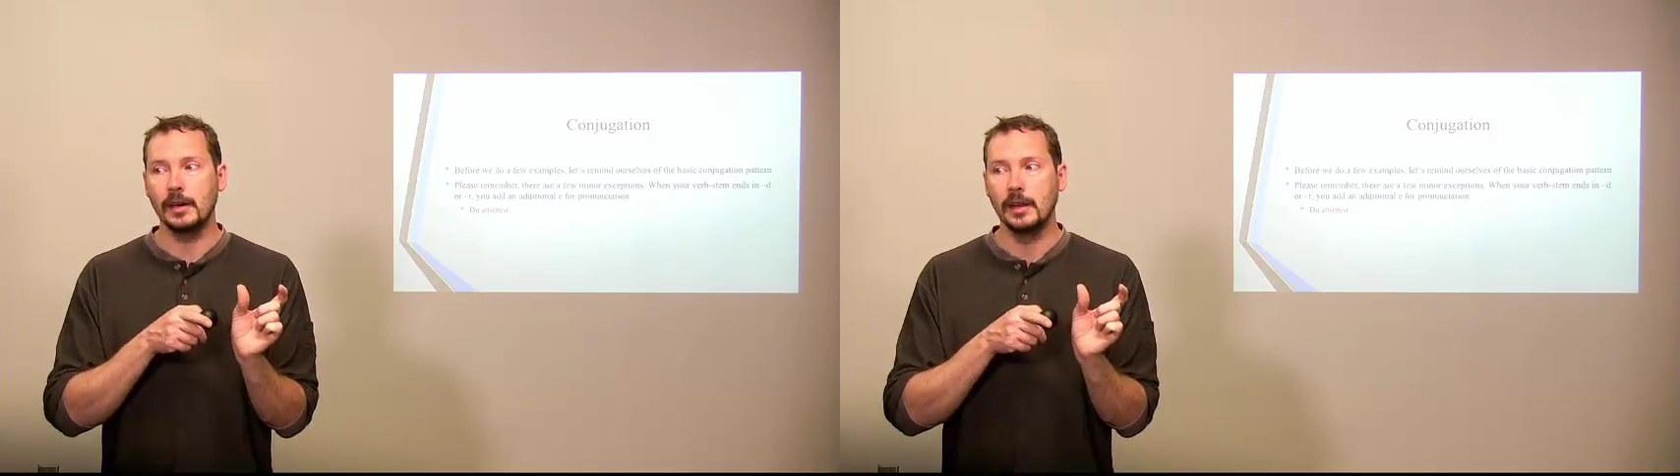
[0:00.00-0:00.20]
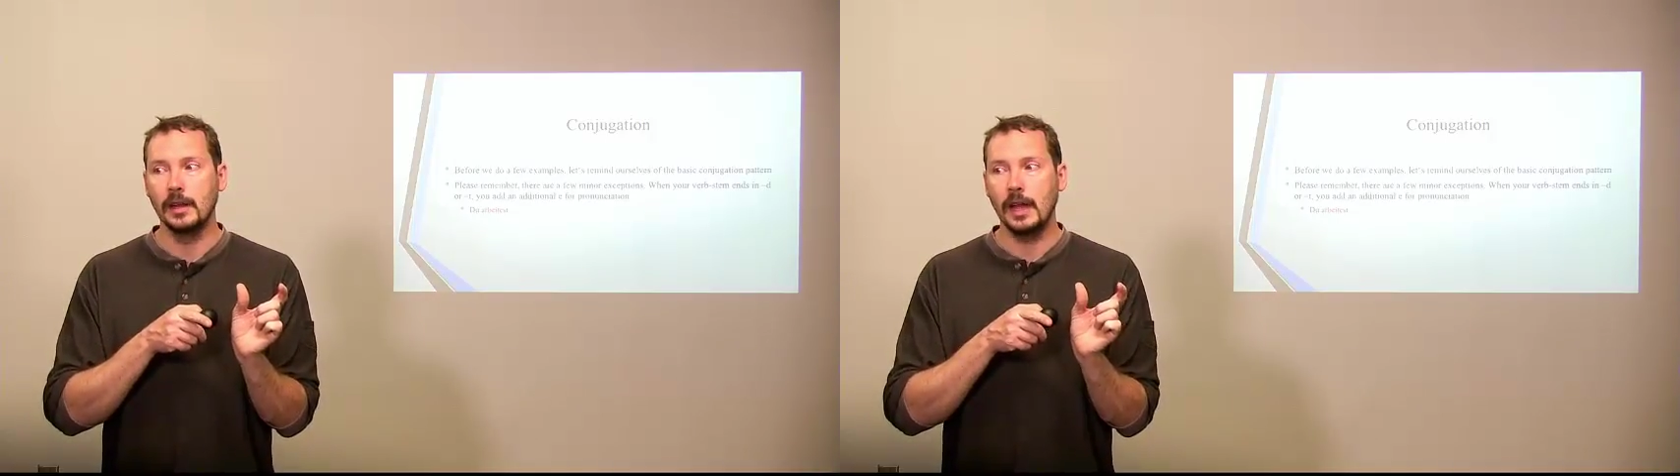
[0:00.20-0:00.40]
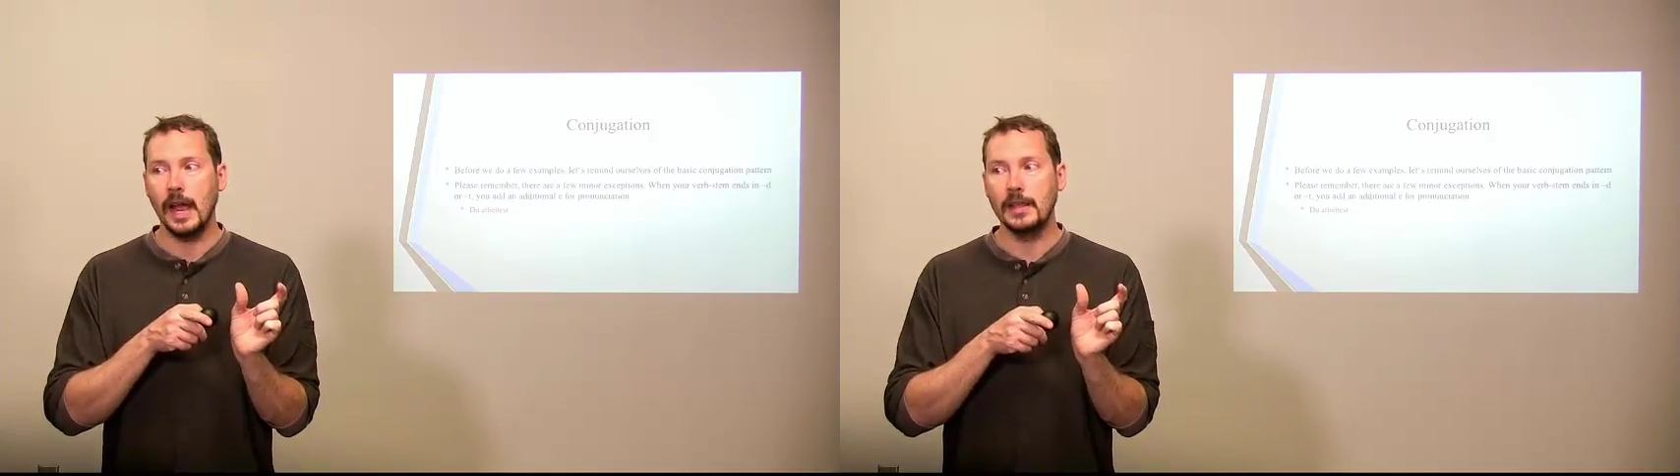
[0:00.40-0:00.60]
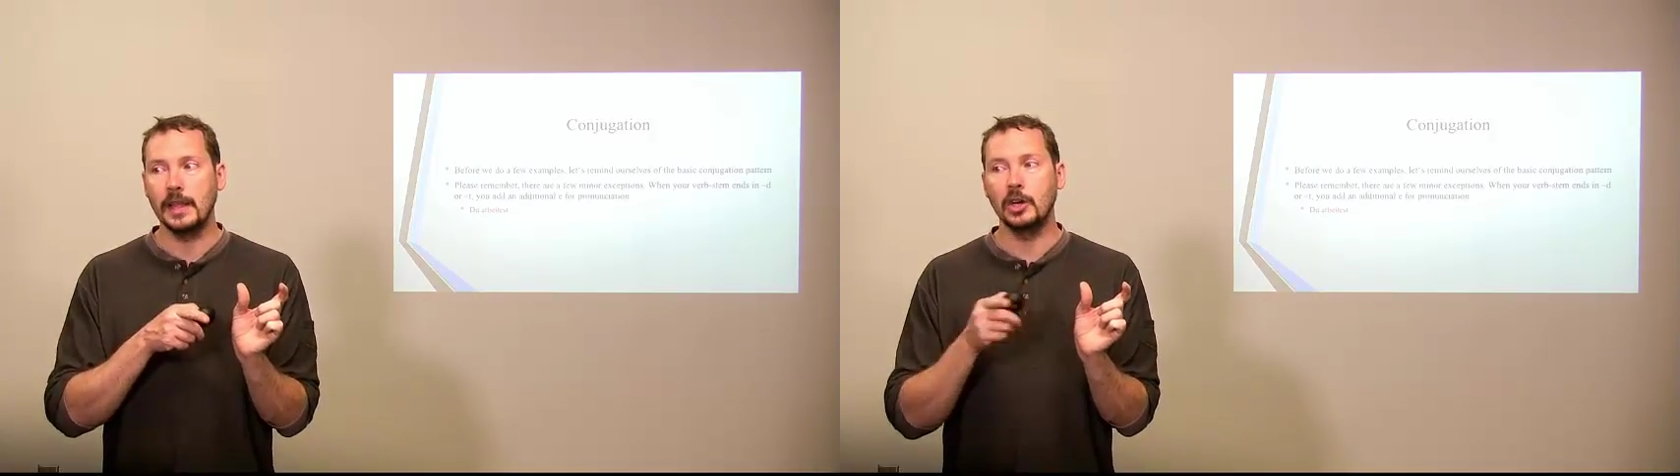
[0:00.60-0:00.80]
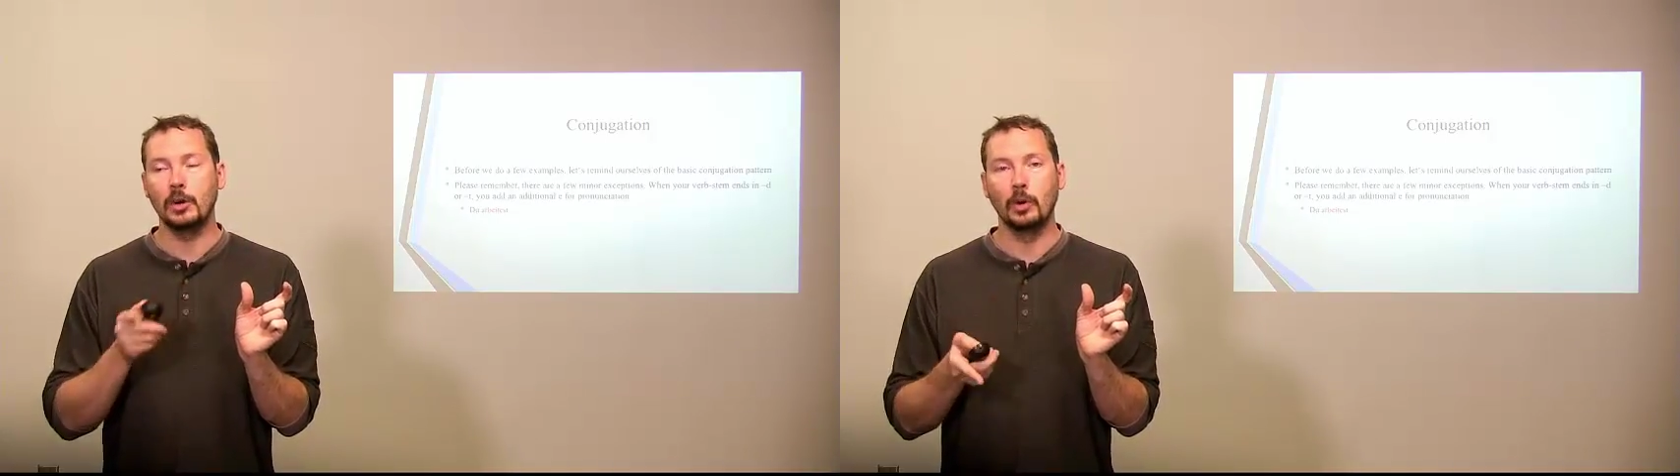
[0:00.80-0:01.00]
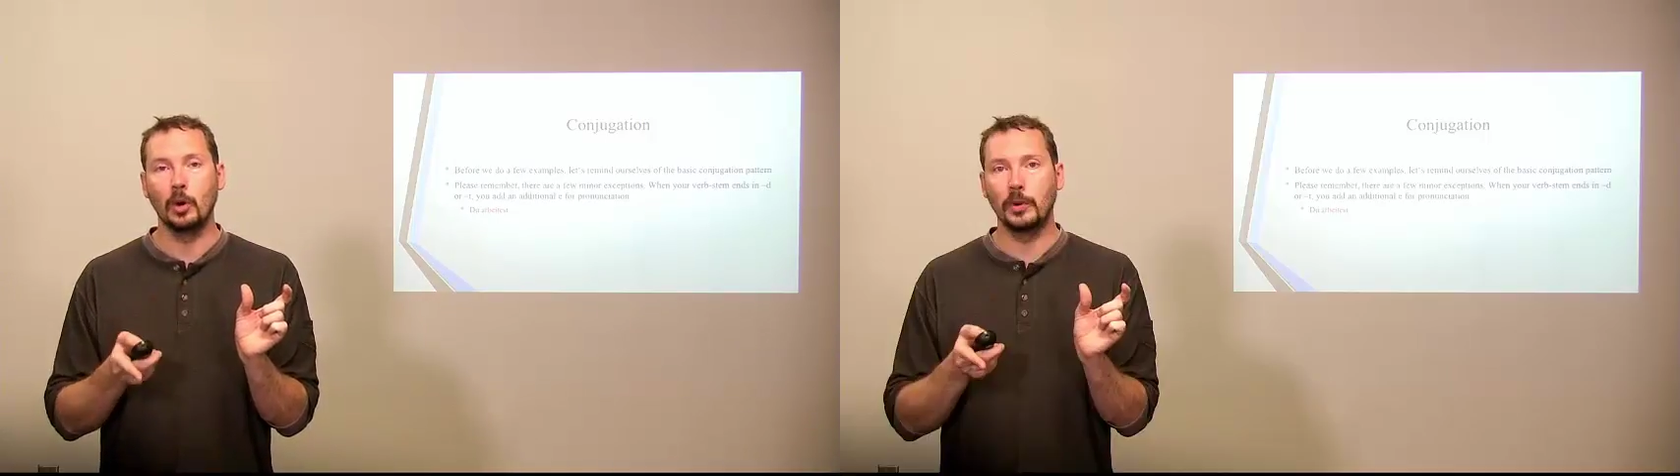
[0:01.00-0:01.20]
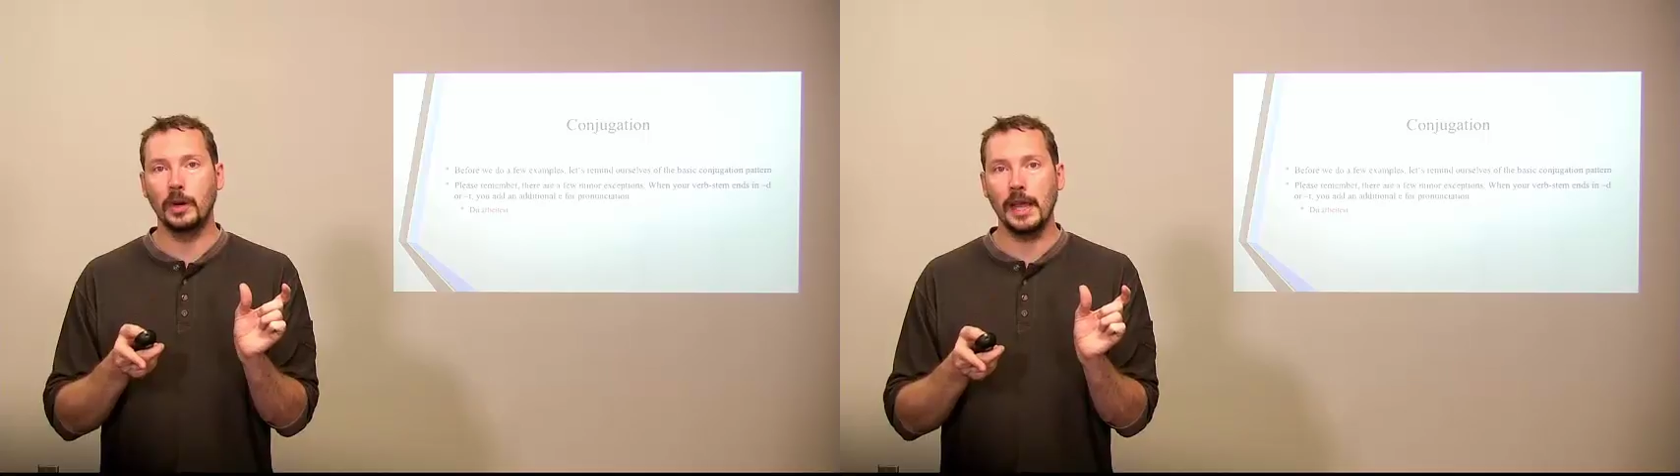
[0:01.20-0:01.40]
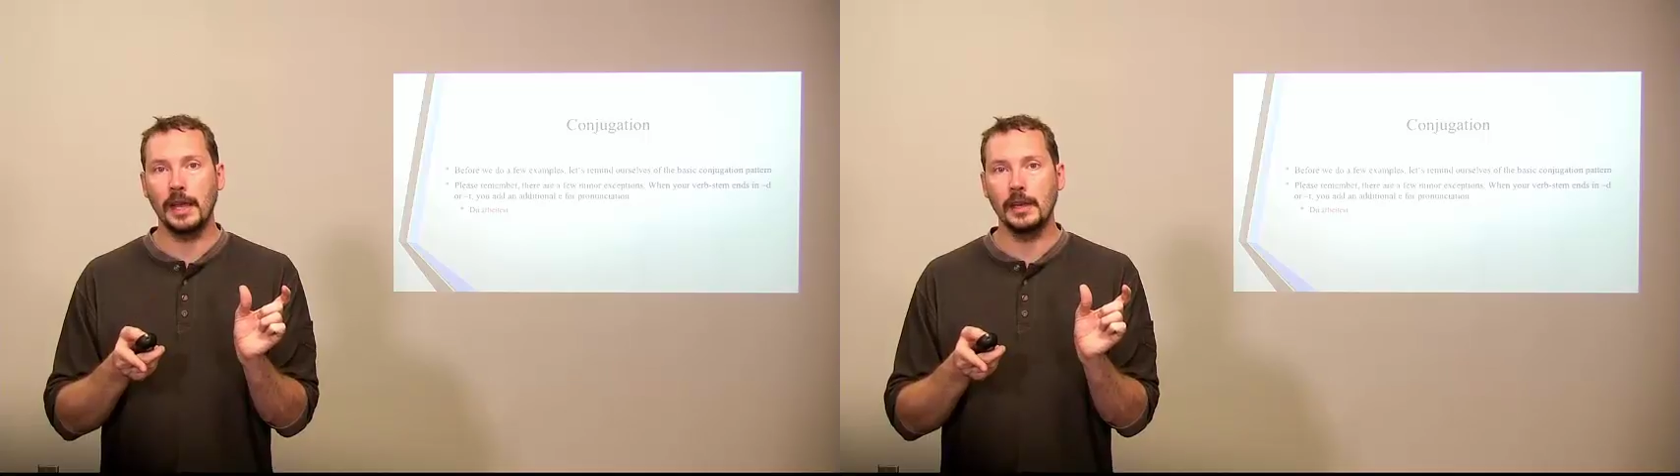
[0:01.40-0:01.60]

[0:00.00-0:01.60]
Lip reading: and then your appropriate ending.